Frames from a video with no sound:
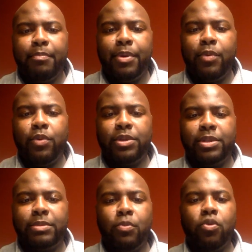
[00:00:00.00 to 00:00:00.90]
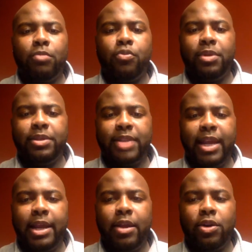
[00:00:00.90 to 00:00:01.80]
but what's more important is
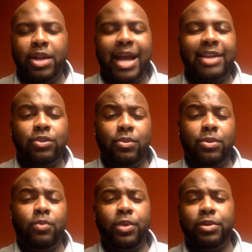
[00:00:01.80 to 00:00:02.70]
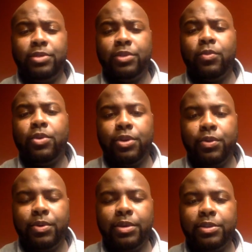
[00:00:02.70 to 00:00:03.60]
they are not showing the will to want to do it.